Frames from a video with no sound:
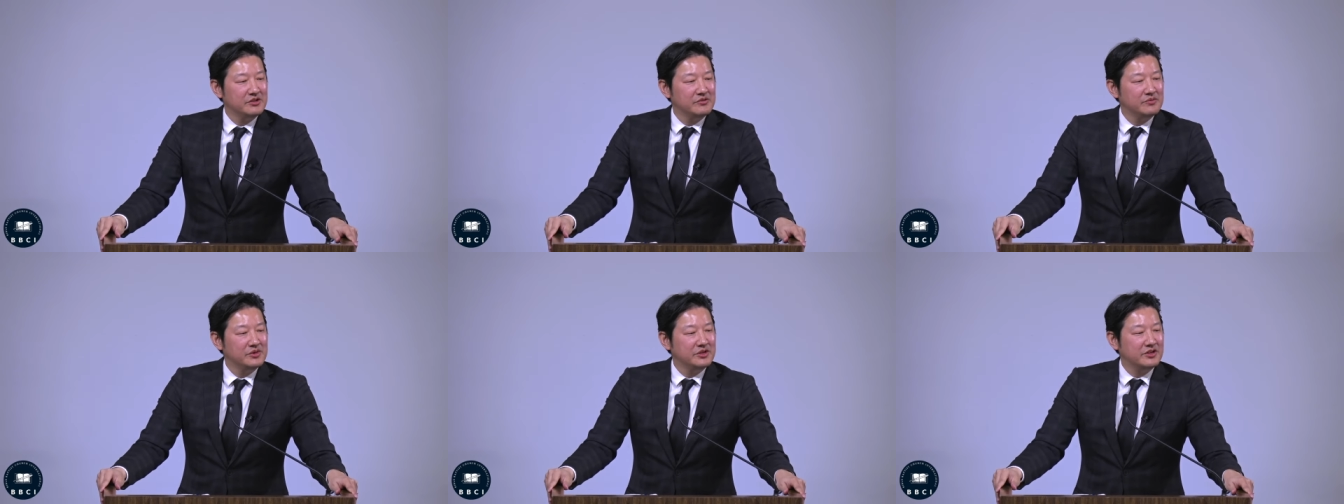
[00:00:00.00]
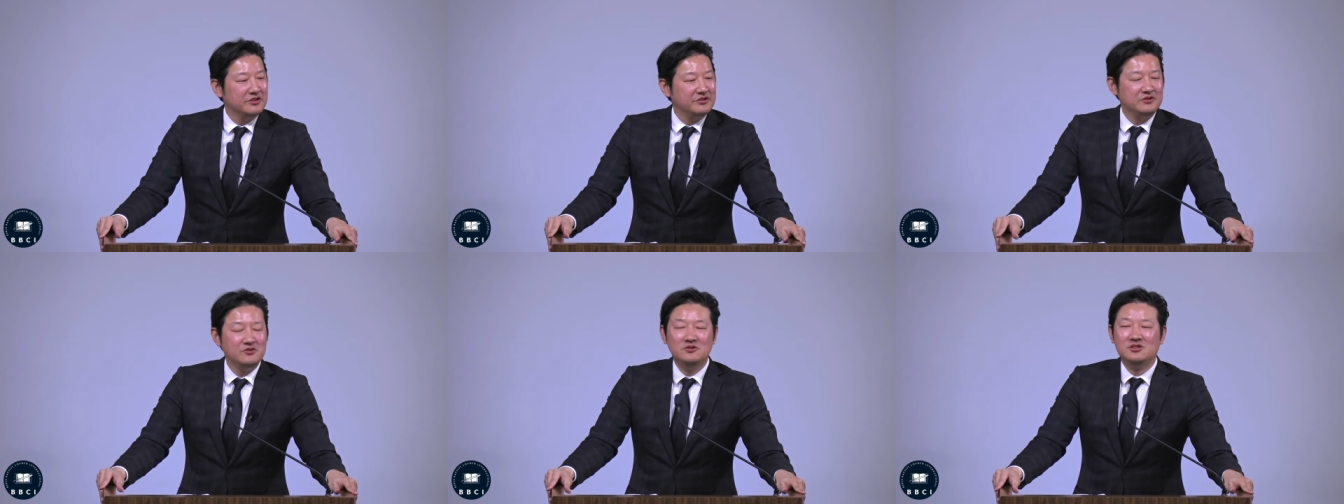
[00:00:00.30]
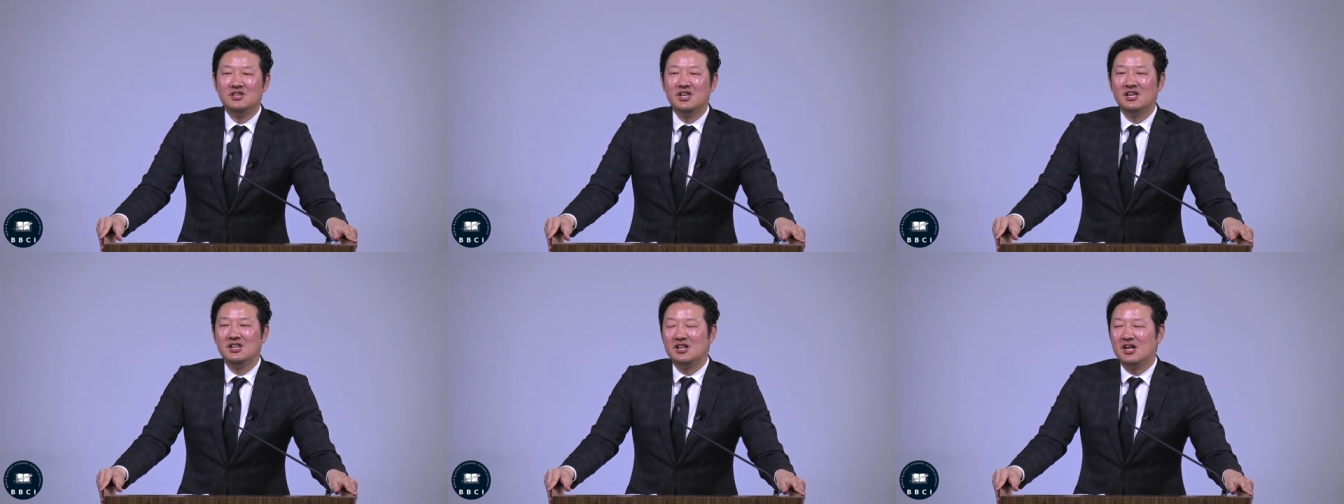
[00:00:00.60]
because you
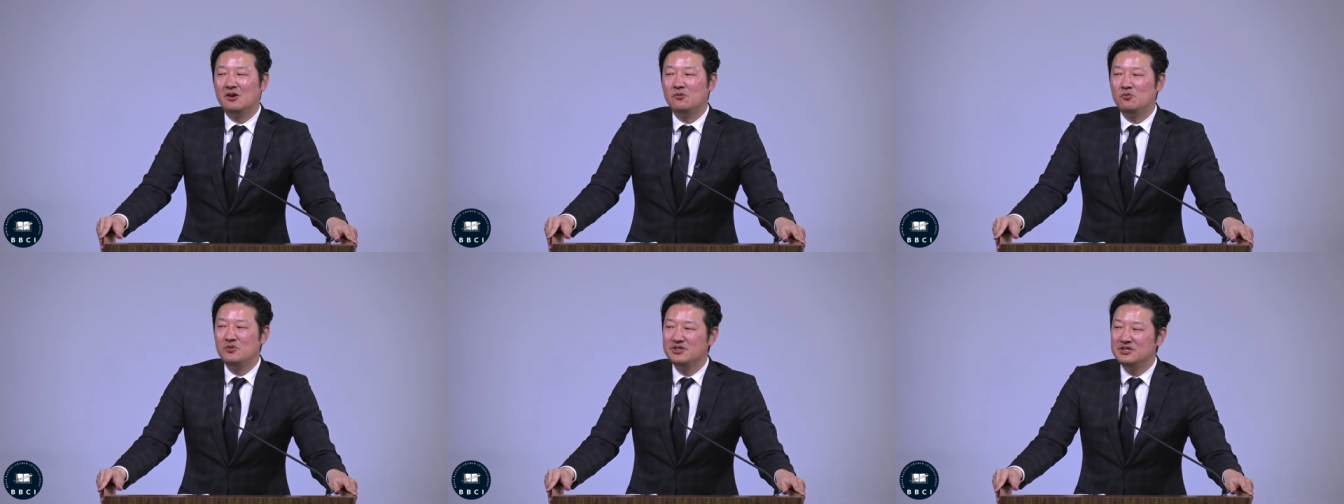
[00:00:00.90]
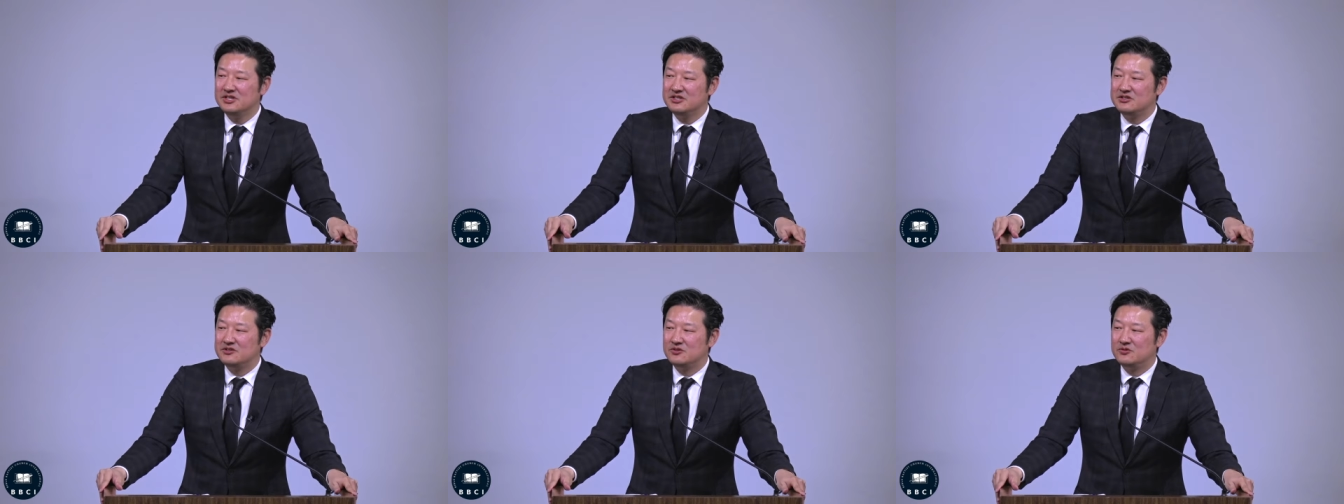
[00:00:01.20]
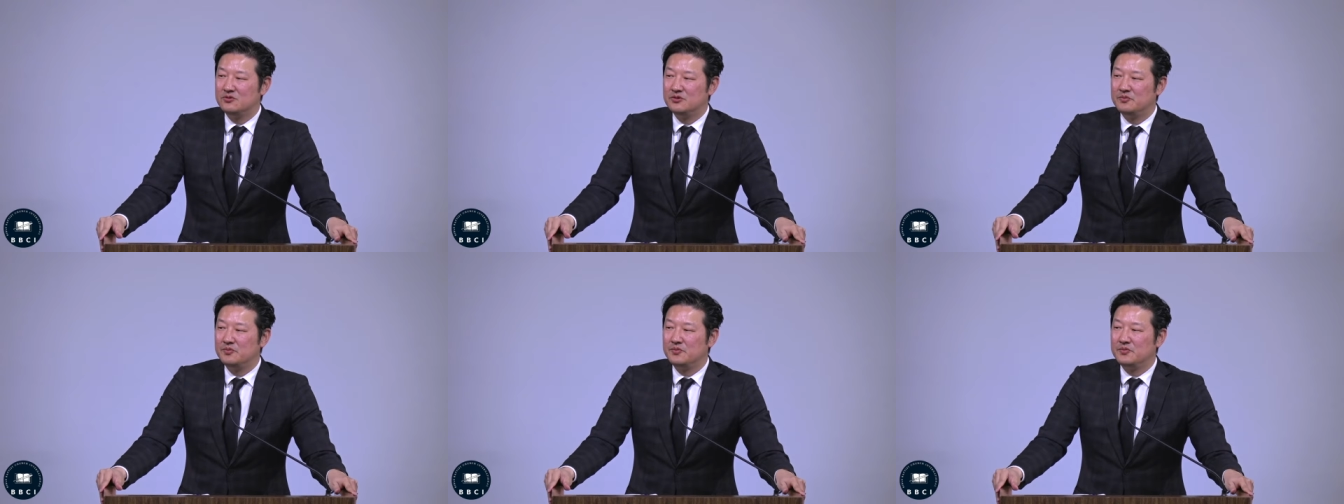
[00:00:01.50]
did not witness
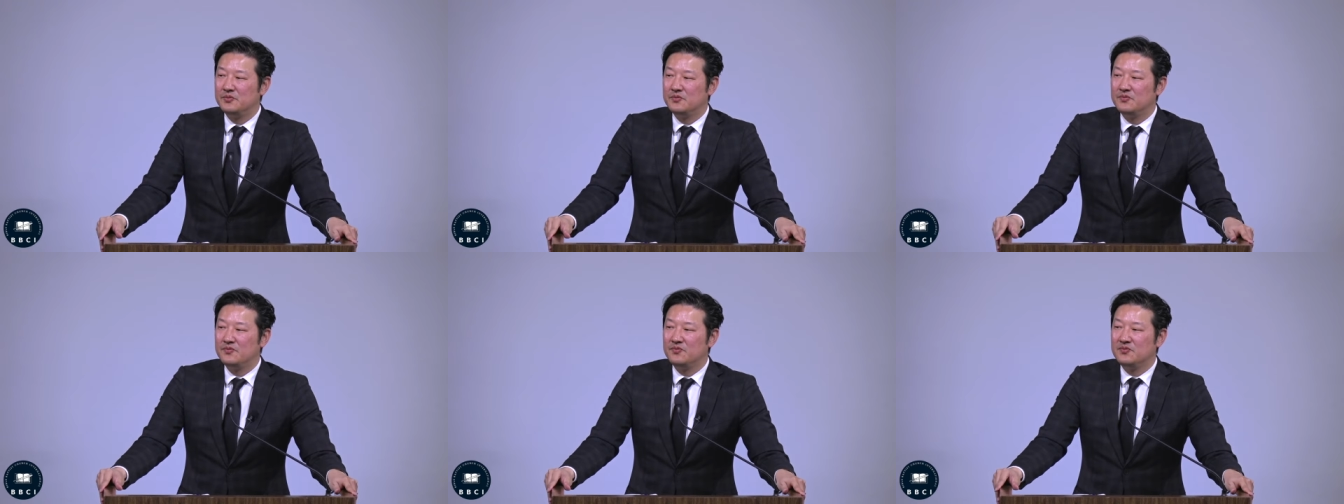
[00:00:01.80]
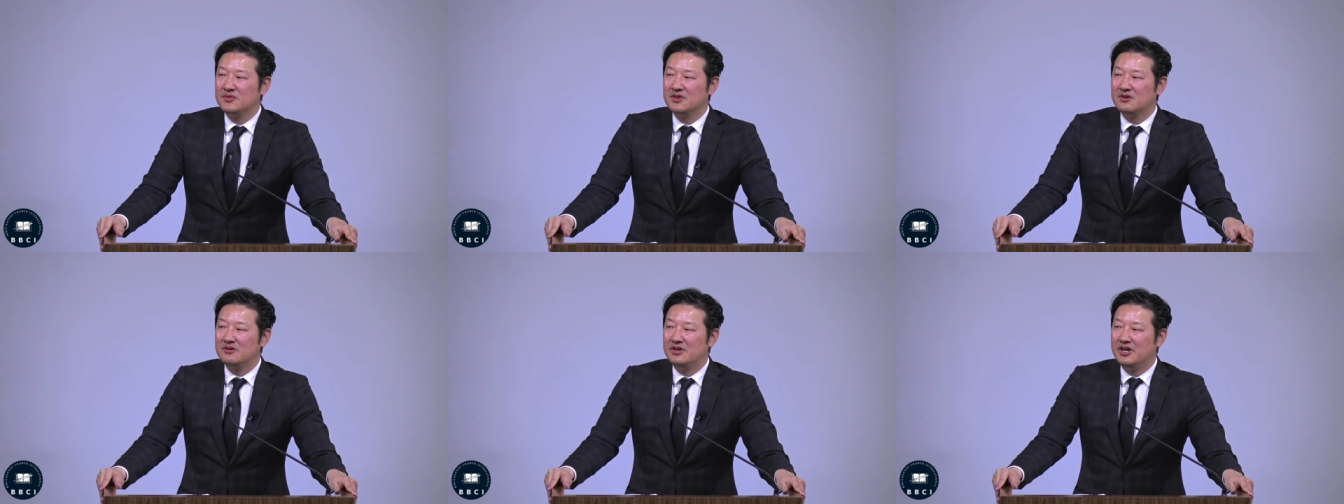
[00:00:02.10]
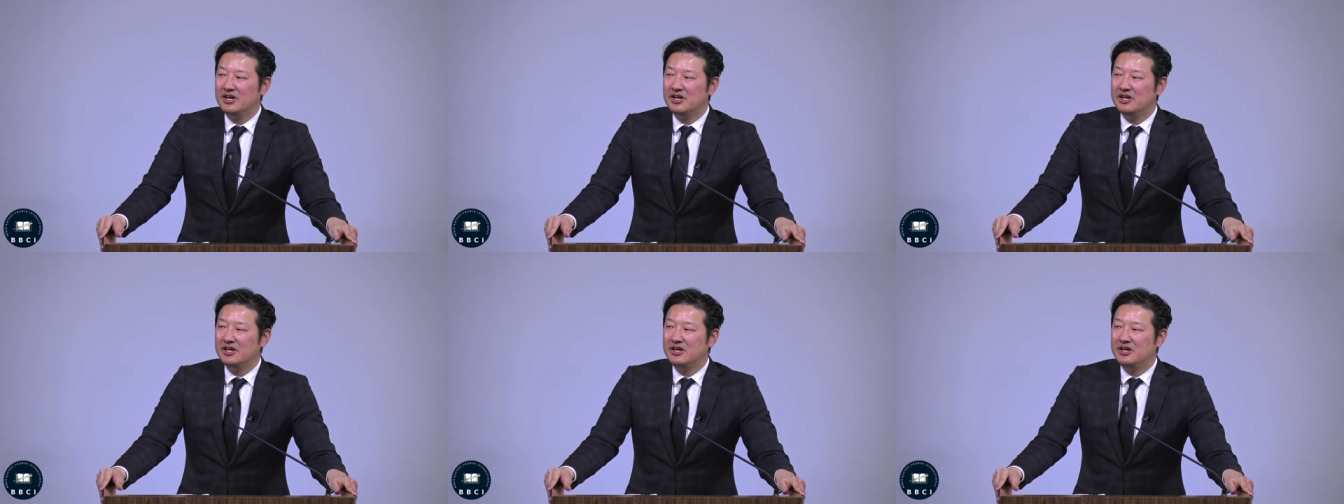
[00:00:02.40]
to him,
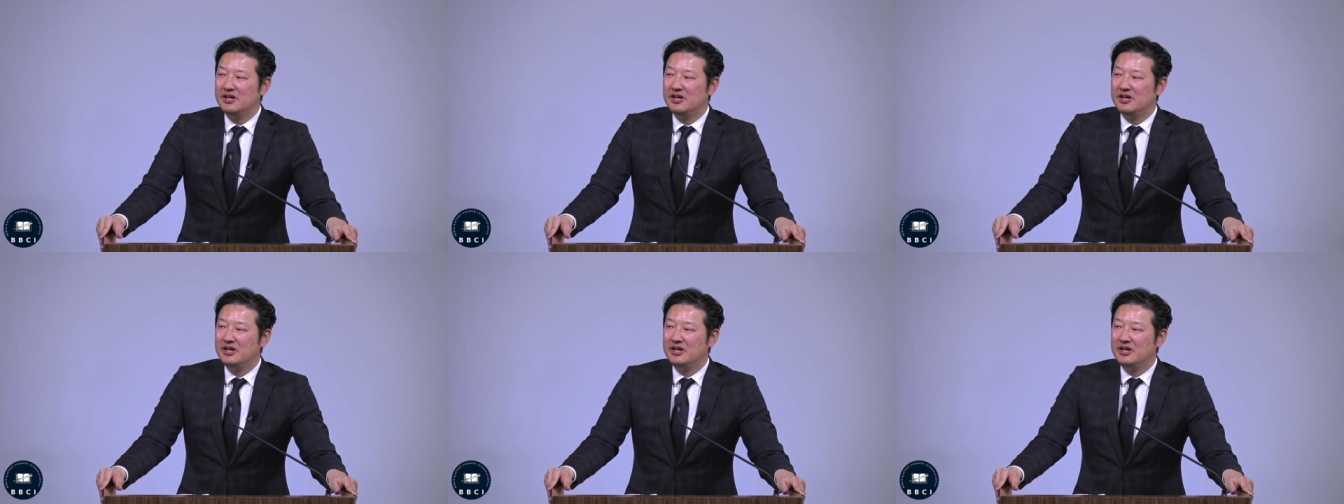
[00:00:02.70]
right?